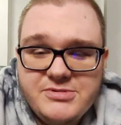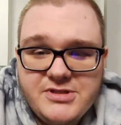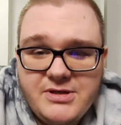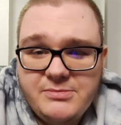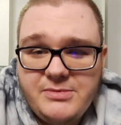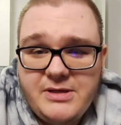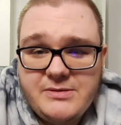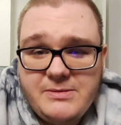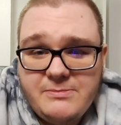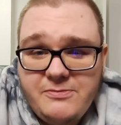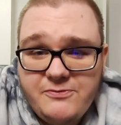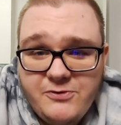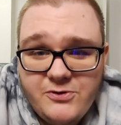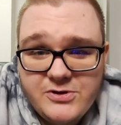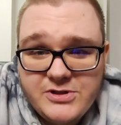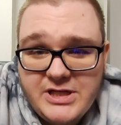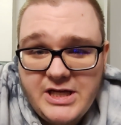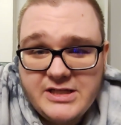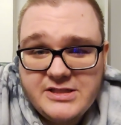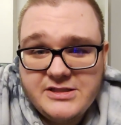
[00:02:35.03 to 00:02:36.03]
Sometimes I
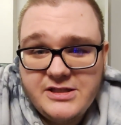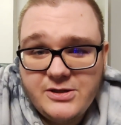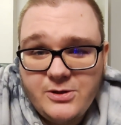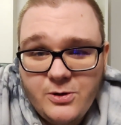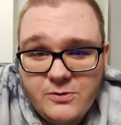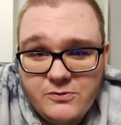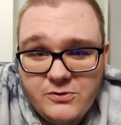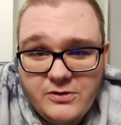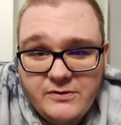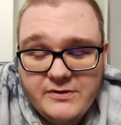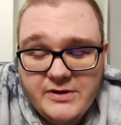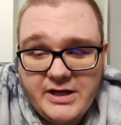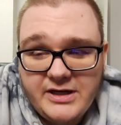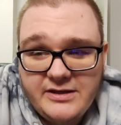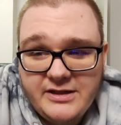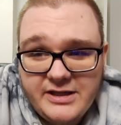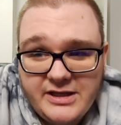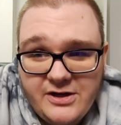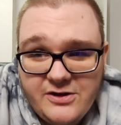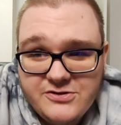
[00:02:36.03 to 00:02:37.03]
prefer texting over
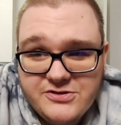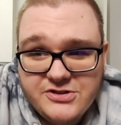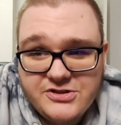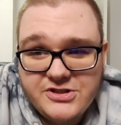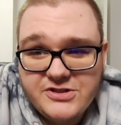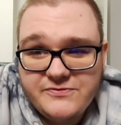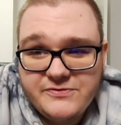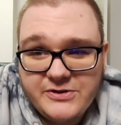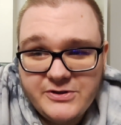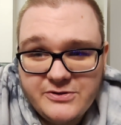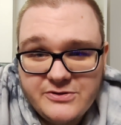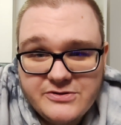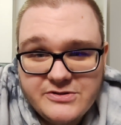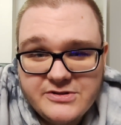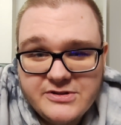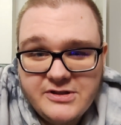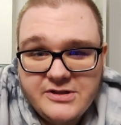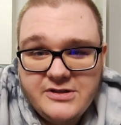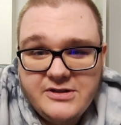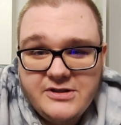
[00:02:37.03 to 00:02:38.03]
anything else. It just
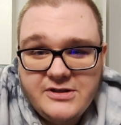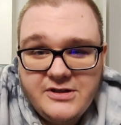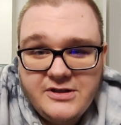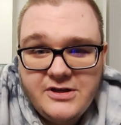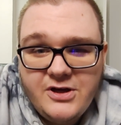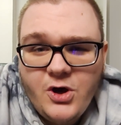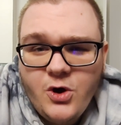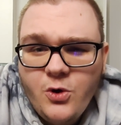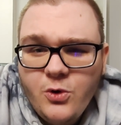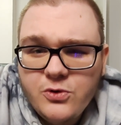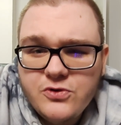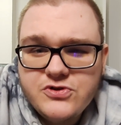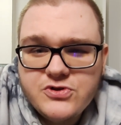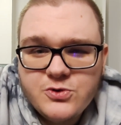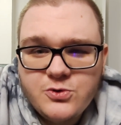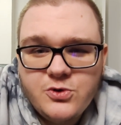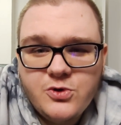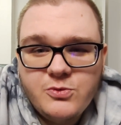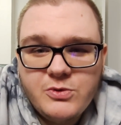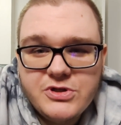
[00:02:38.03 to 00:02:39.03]
feels old
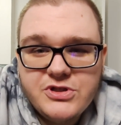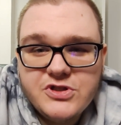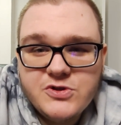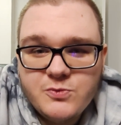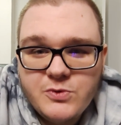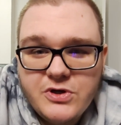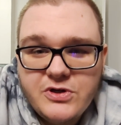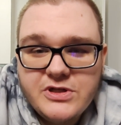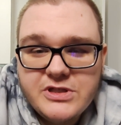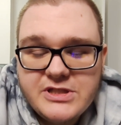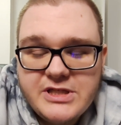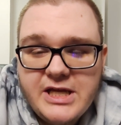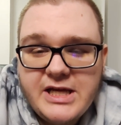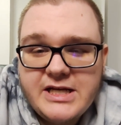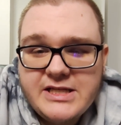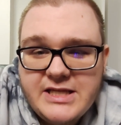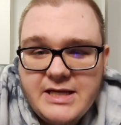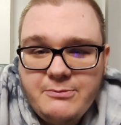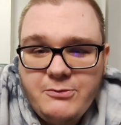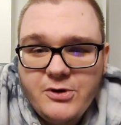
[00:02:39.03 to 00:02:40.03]
school, which is weird to say
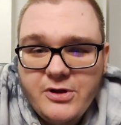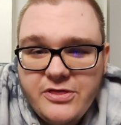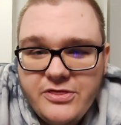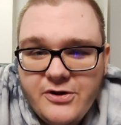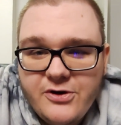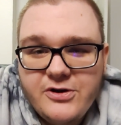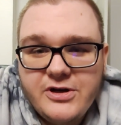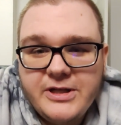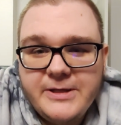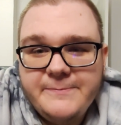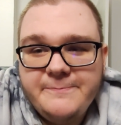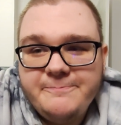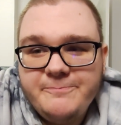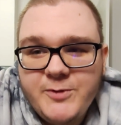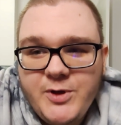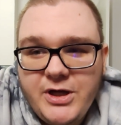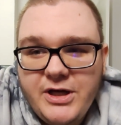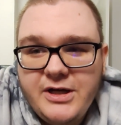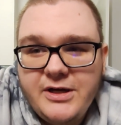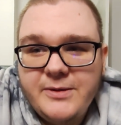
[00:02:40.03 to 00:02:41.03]
because I'm only 30.
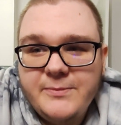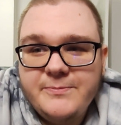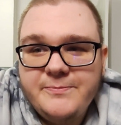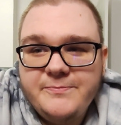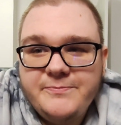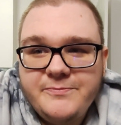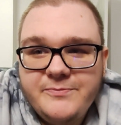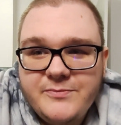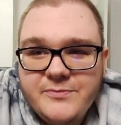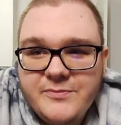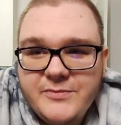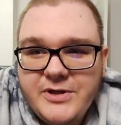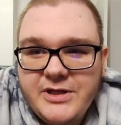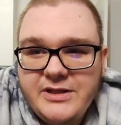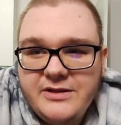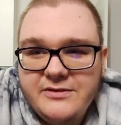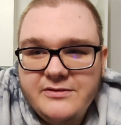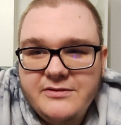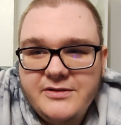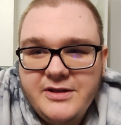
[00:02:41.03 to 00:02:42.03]

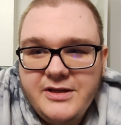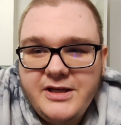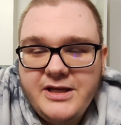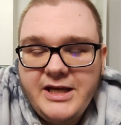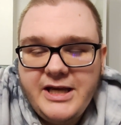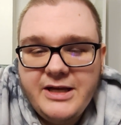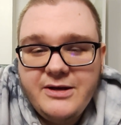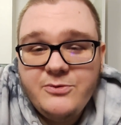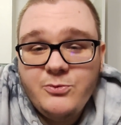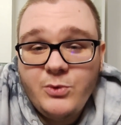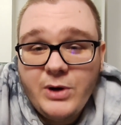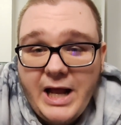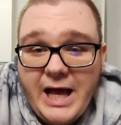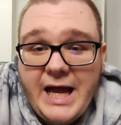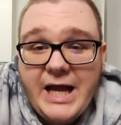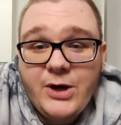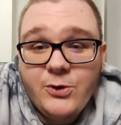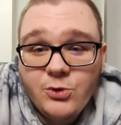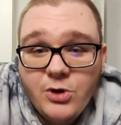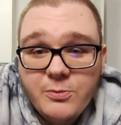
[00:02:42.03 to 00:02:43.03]
And when
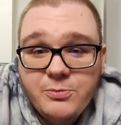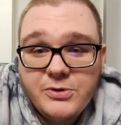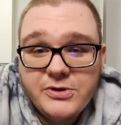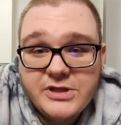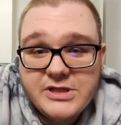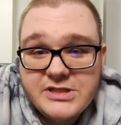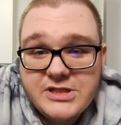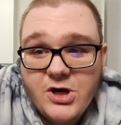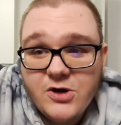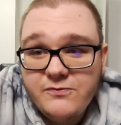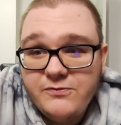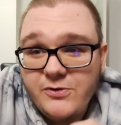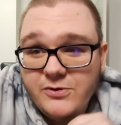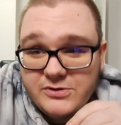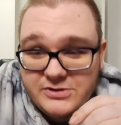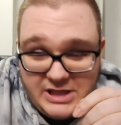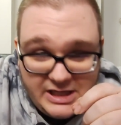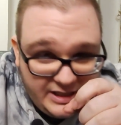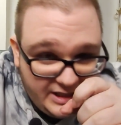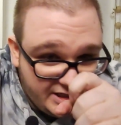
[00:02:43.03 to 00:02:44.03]
I grew up with the cell phone,
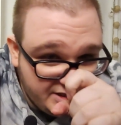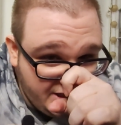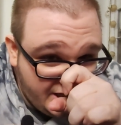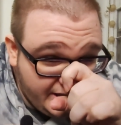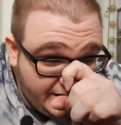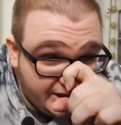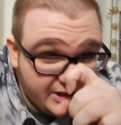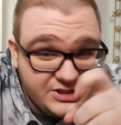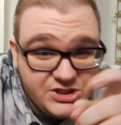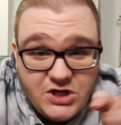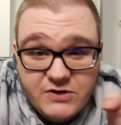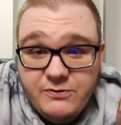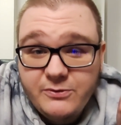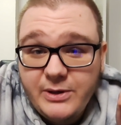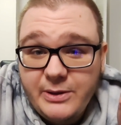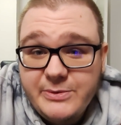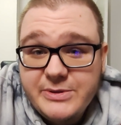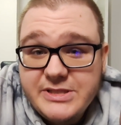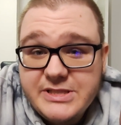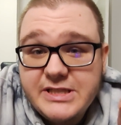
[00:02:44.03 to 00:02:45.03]
because I got a cell
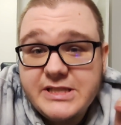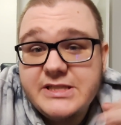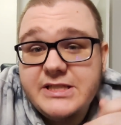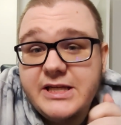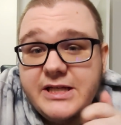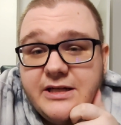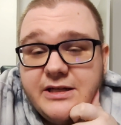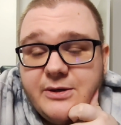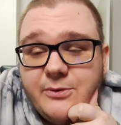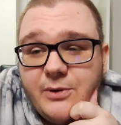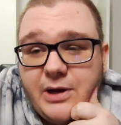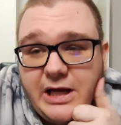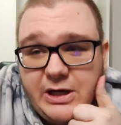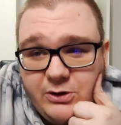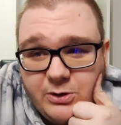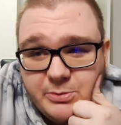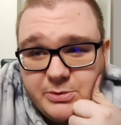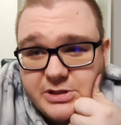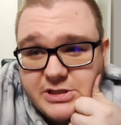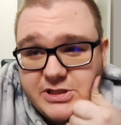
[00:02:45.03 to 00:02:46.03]
phone when I was 16, and when I
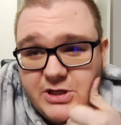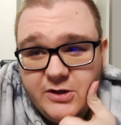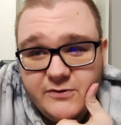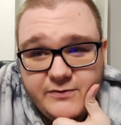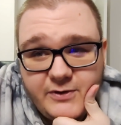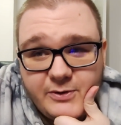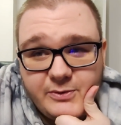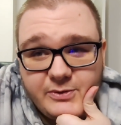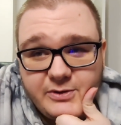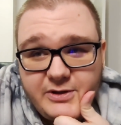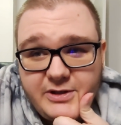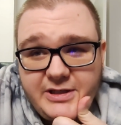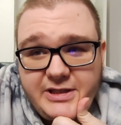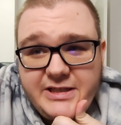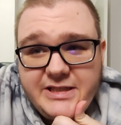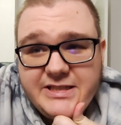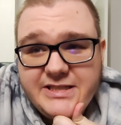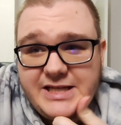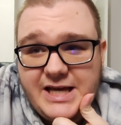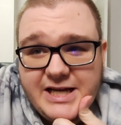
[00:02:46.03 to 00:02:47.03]
grew up with a cell phone,
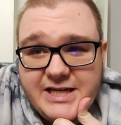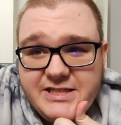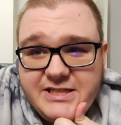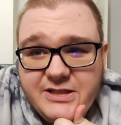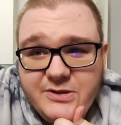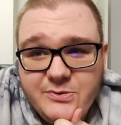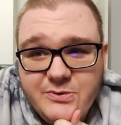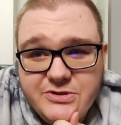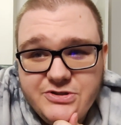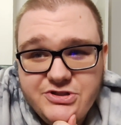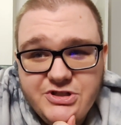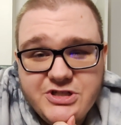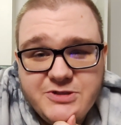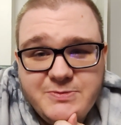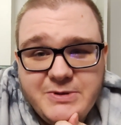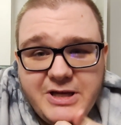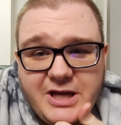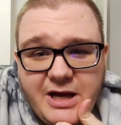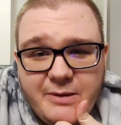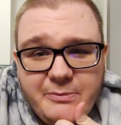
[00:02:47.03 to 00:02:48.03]
texting was
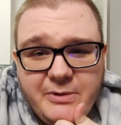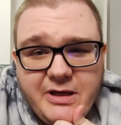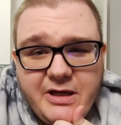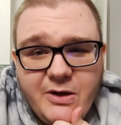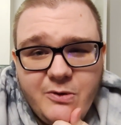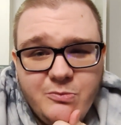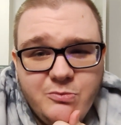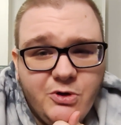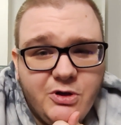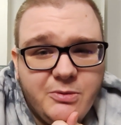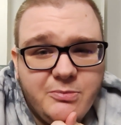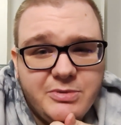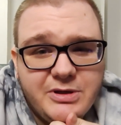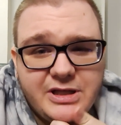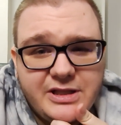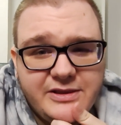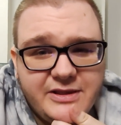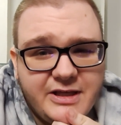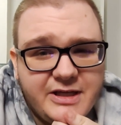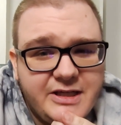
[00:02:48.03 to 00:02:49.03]
just becoming a really
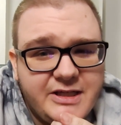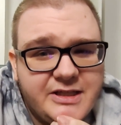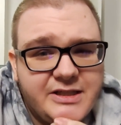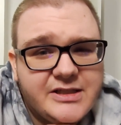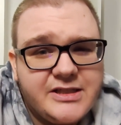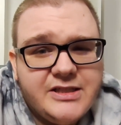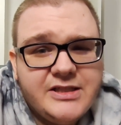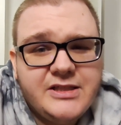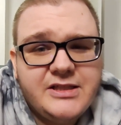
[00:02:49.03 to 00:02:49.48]
big thing.